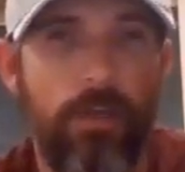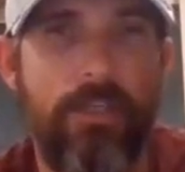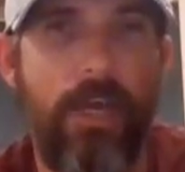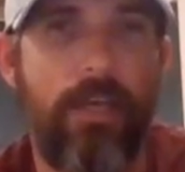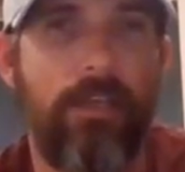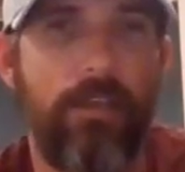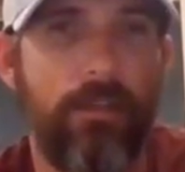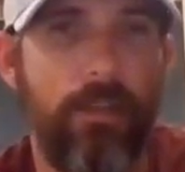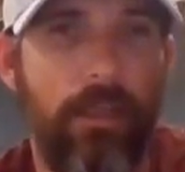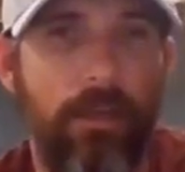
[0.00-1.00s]
attacking a
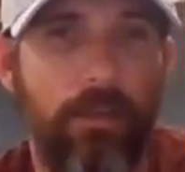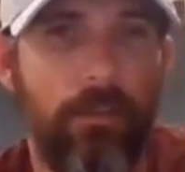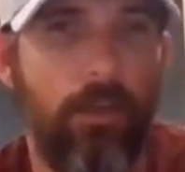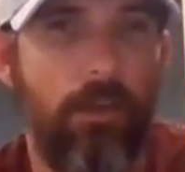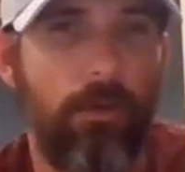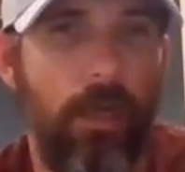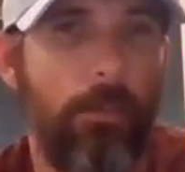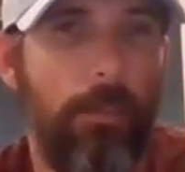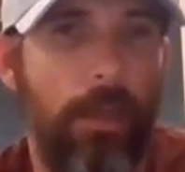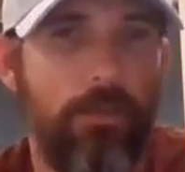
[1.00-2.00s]
loan at
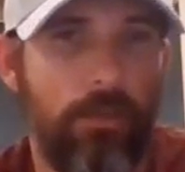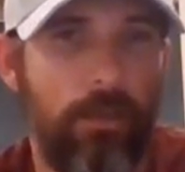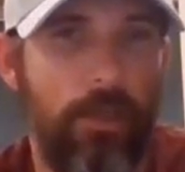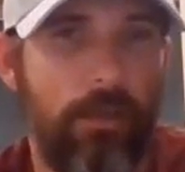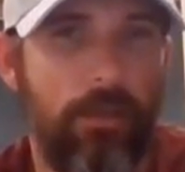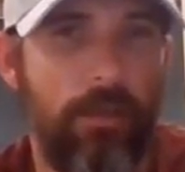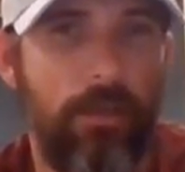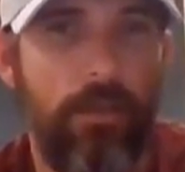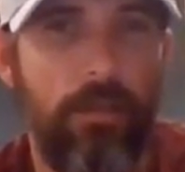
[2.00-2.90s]
a major lender.